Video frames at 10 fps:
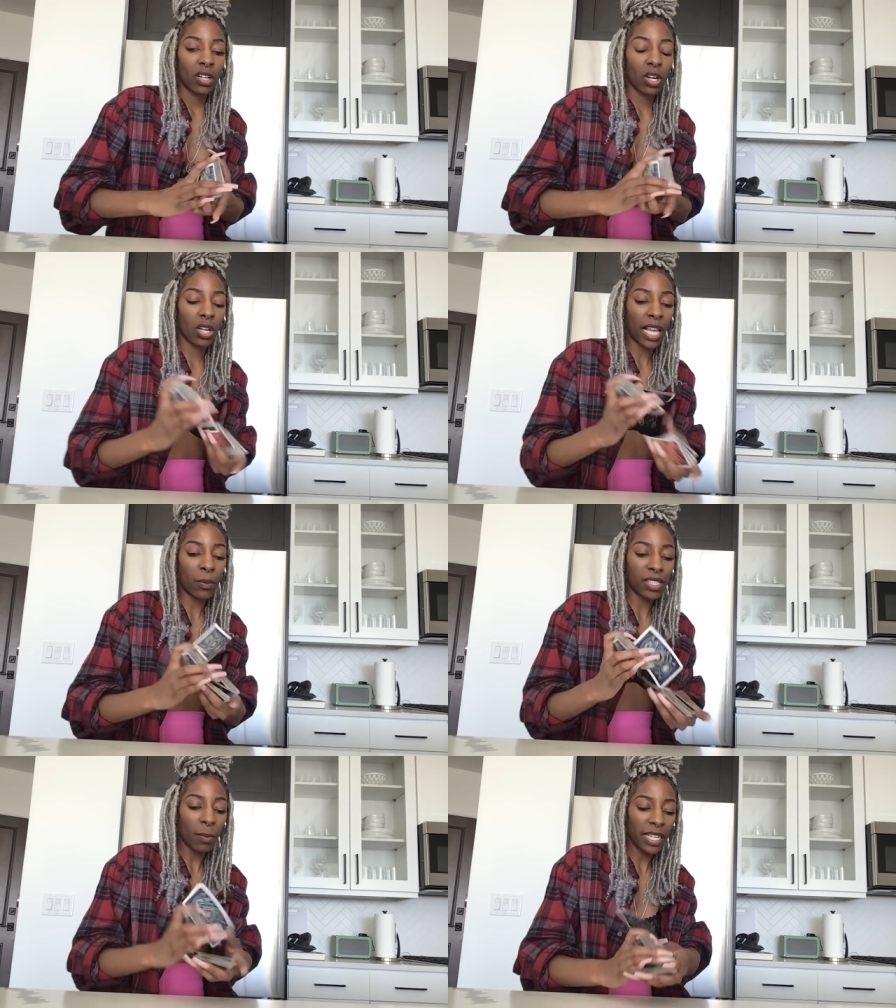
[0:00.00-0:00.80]
Or like
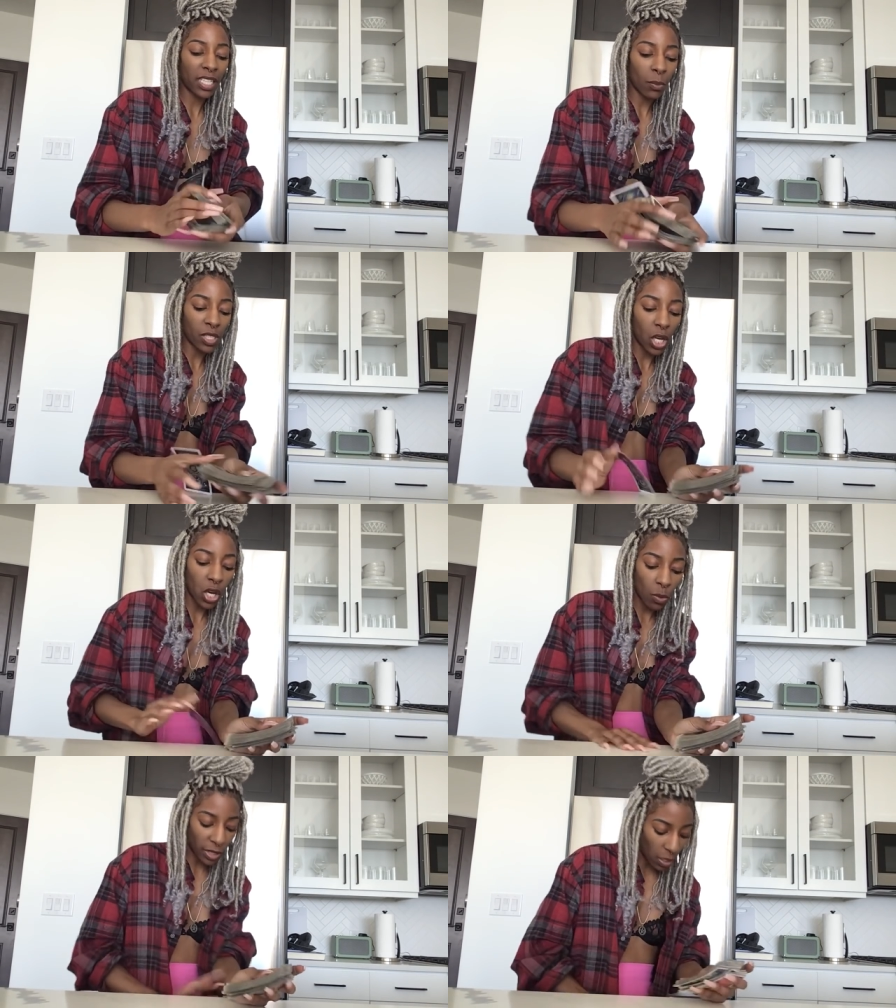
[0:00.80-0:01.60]
when somebody comes
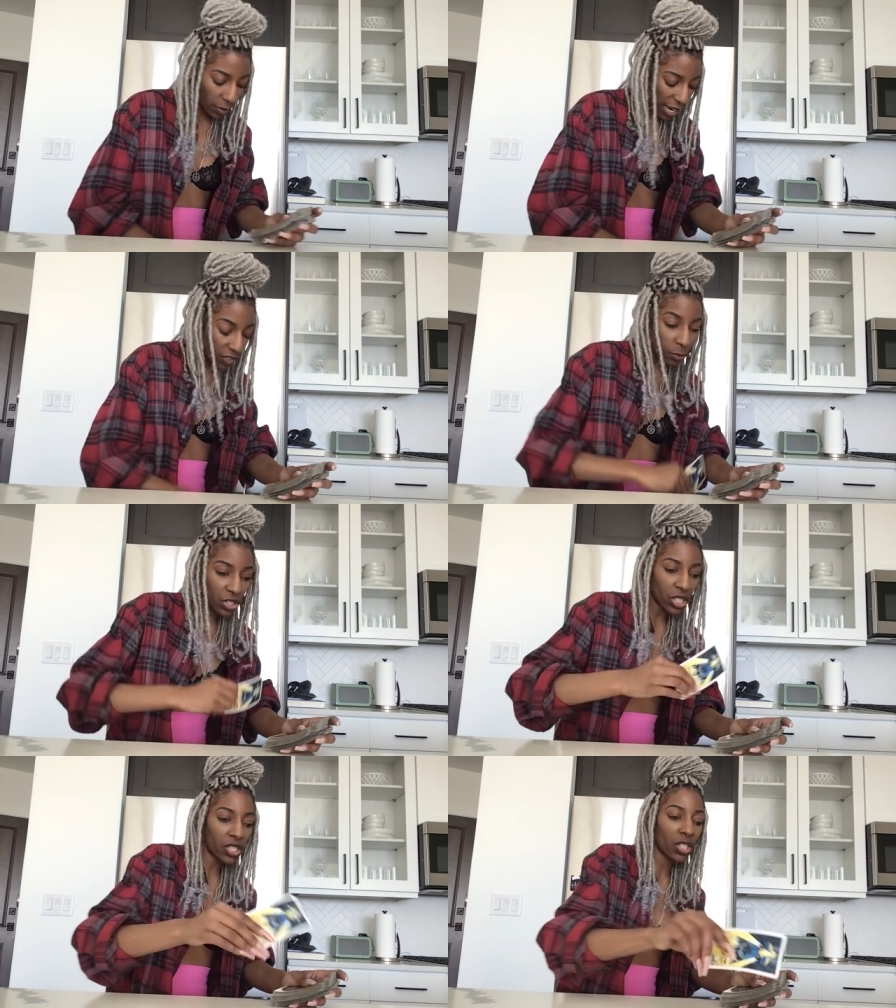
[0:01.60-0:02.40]
home, yeah, we have the
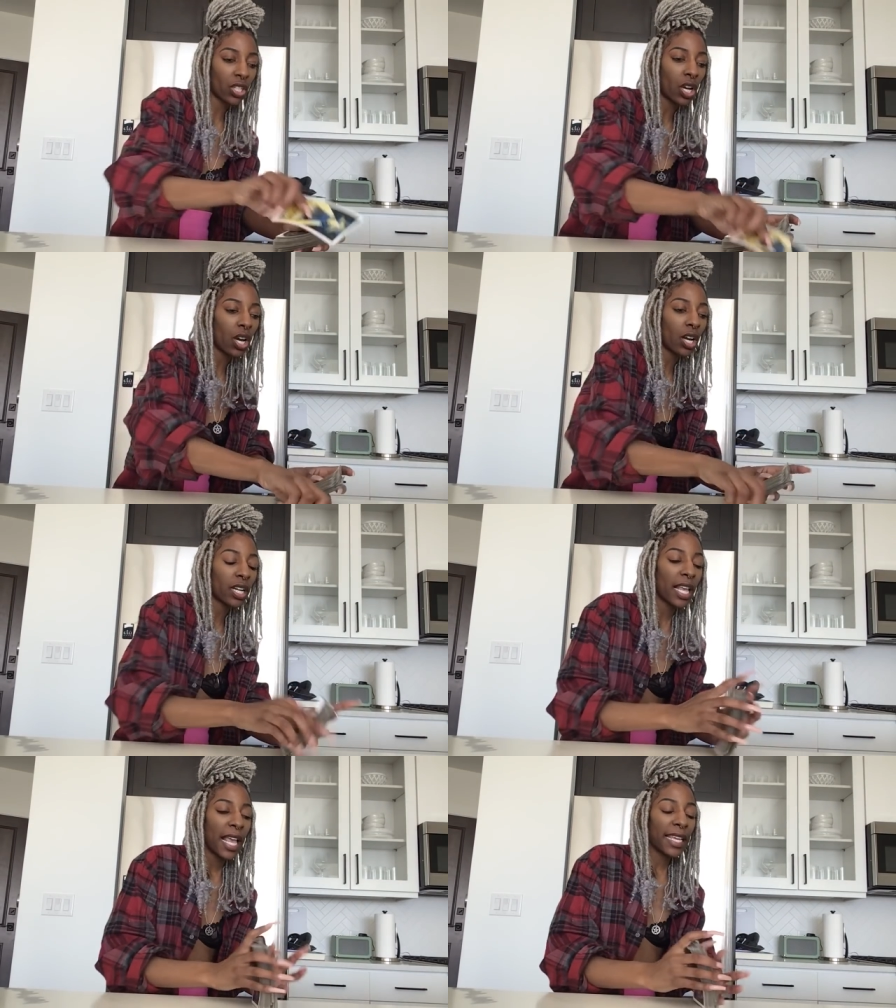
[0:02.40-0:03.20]
magician card.